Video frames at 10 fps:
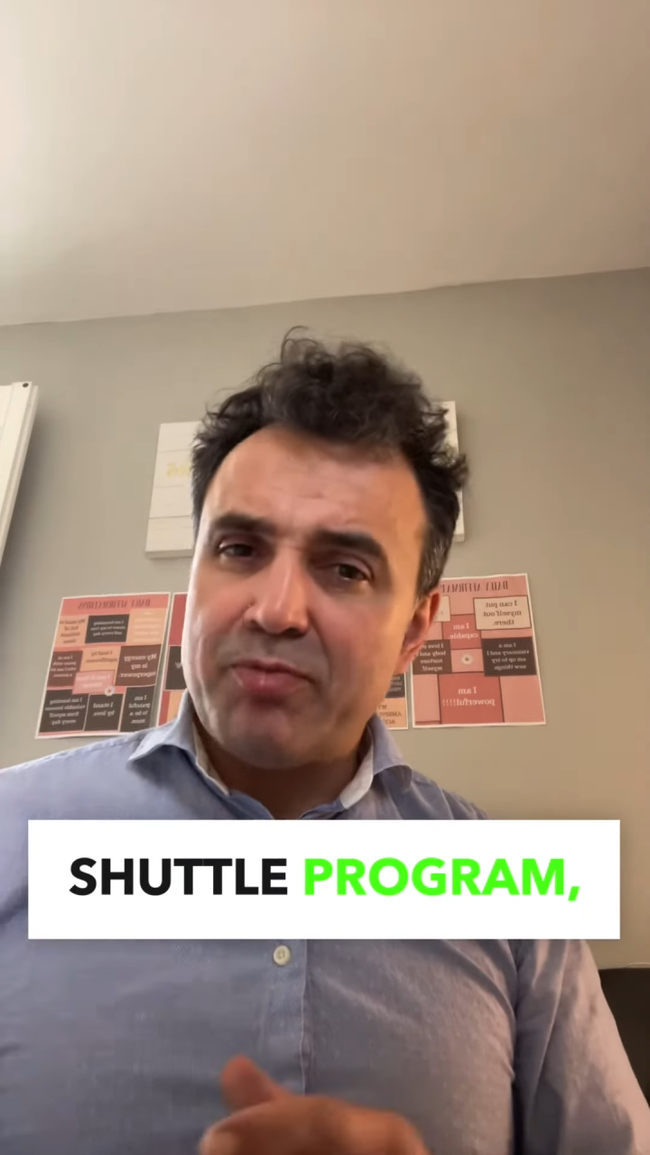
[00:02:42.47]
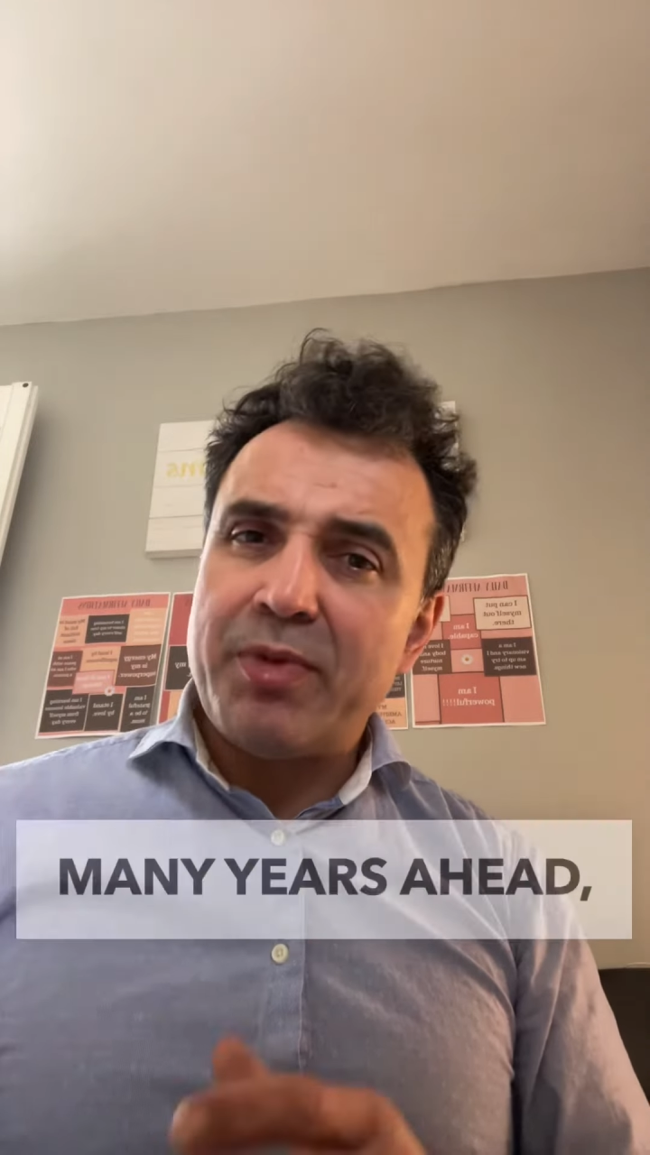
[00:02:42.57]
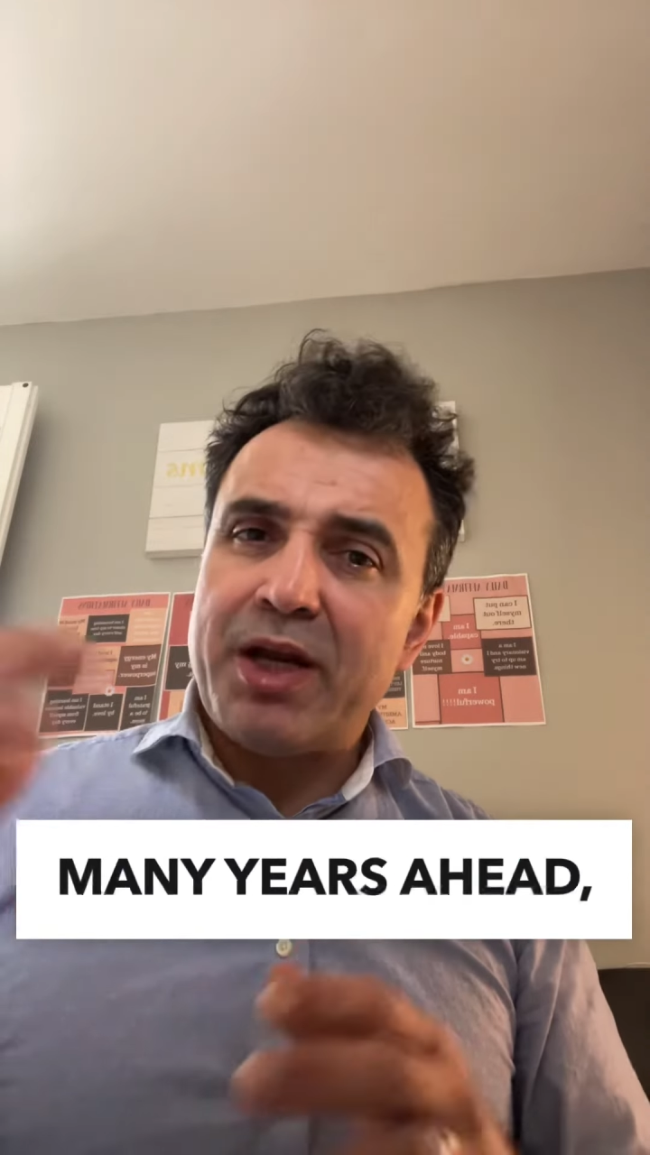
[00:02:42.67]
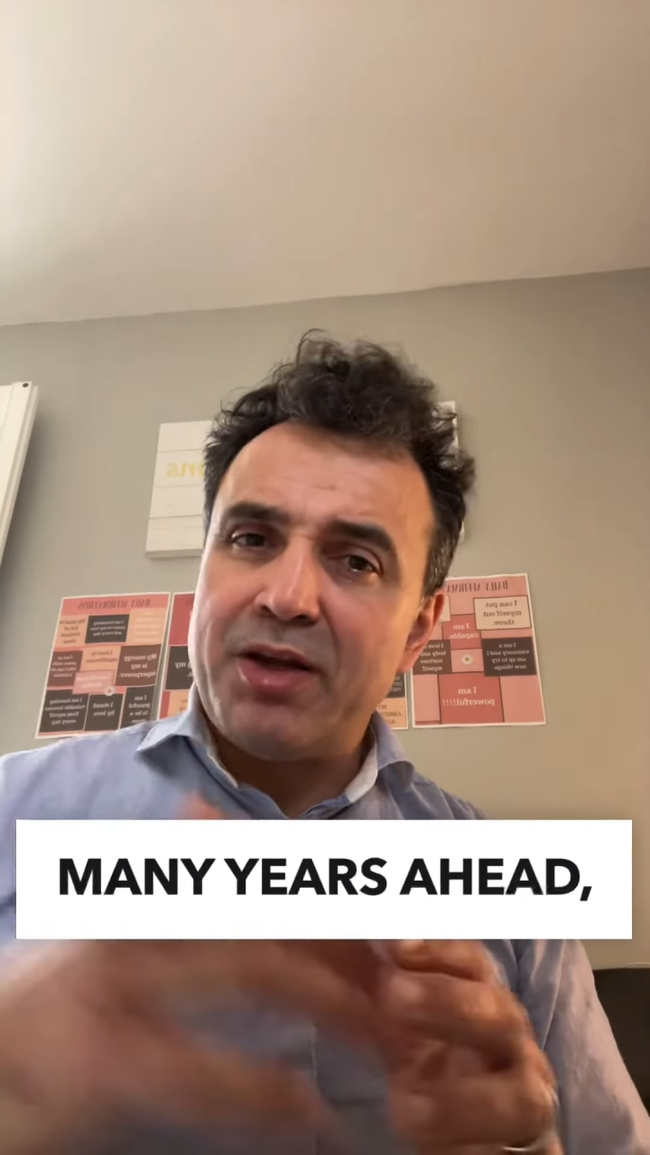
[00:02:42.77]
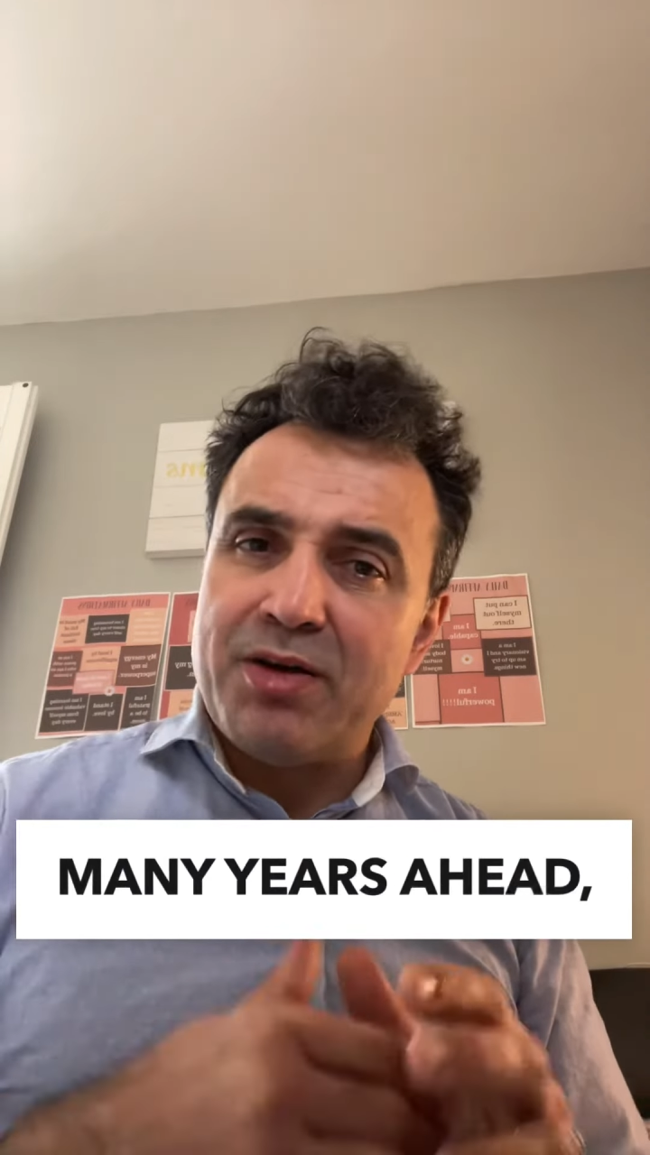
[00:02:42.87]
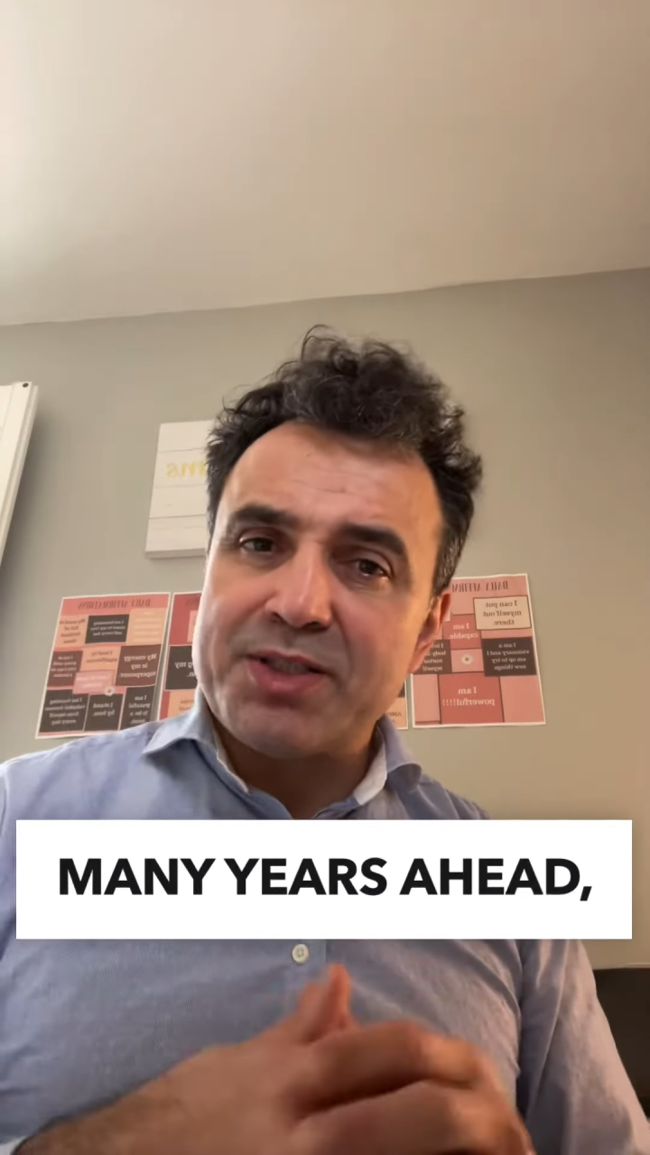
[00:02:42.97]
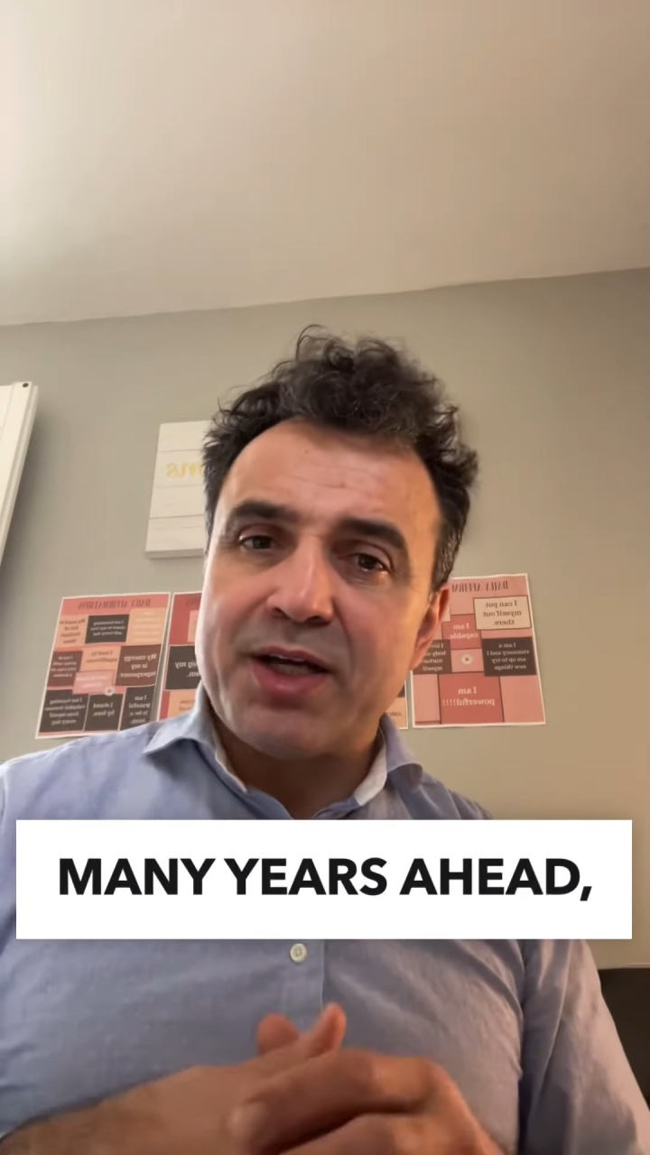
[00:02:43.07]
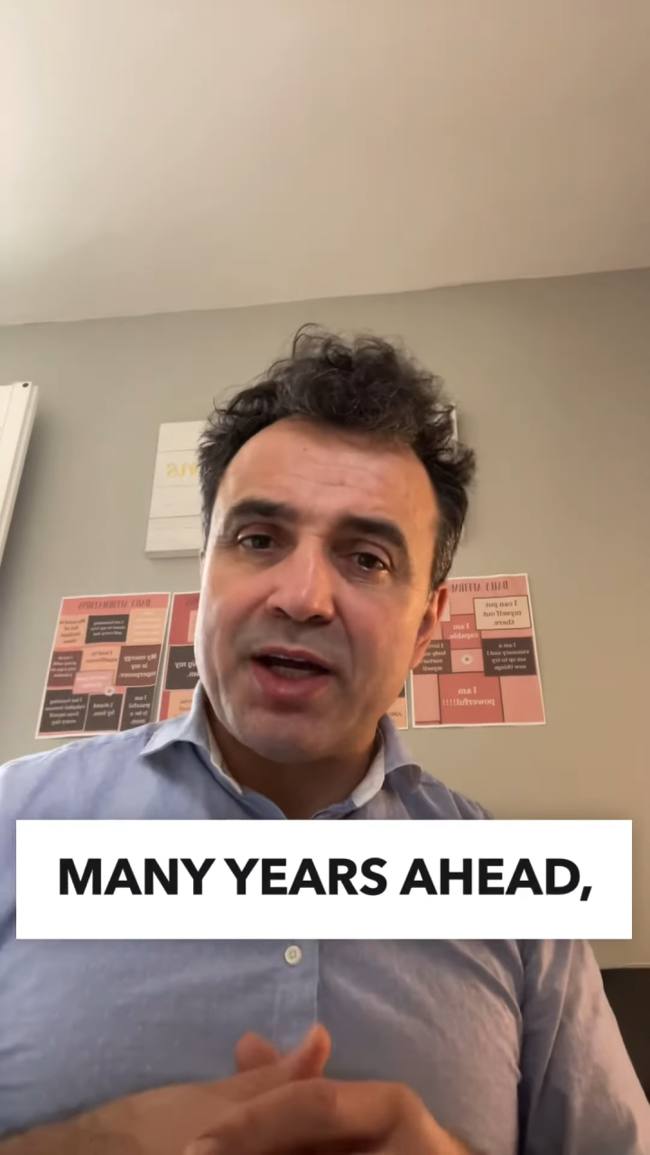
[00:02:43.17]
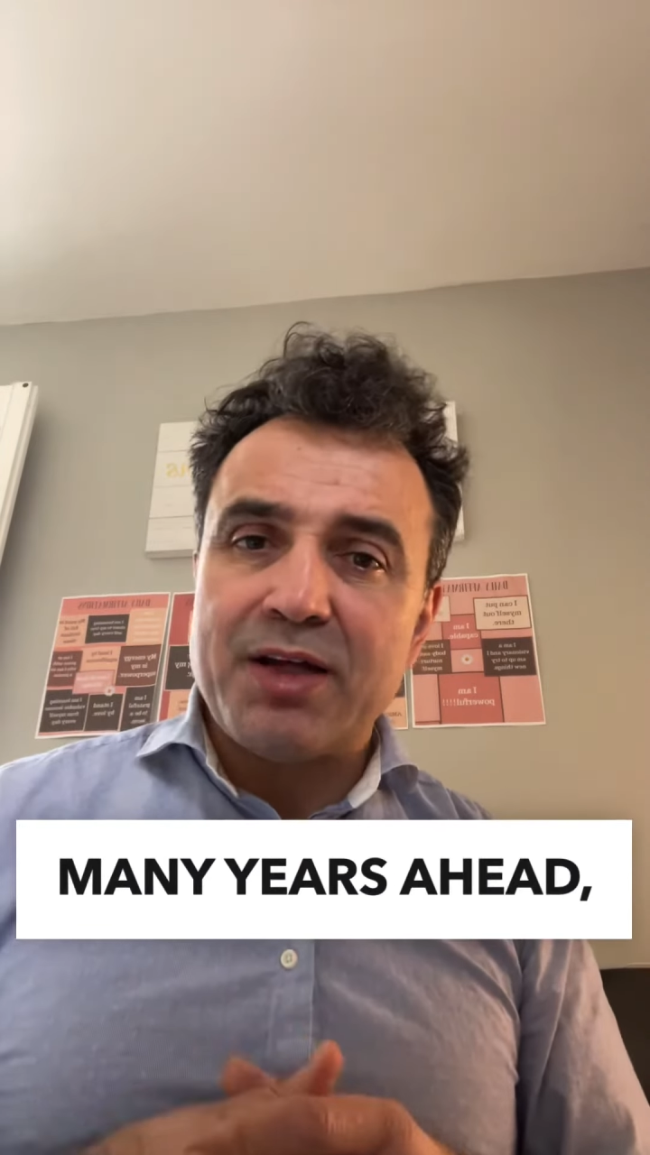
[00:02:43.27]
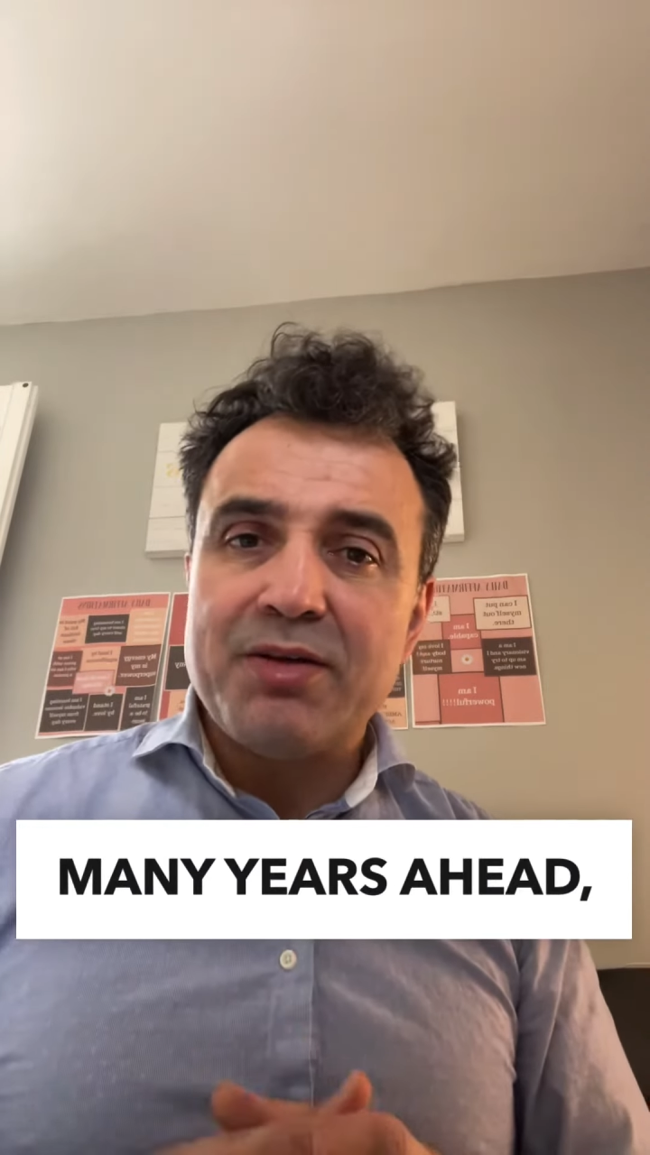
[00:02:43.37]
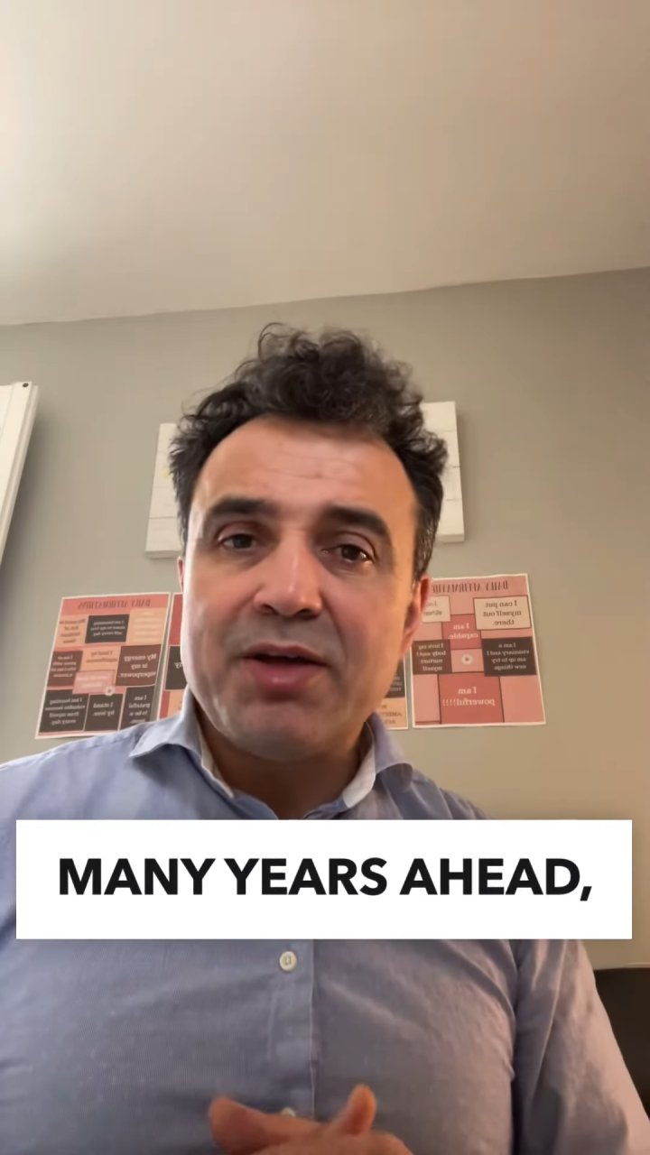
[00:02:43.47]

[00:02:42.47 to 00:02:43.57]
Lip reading: many years ahead,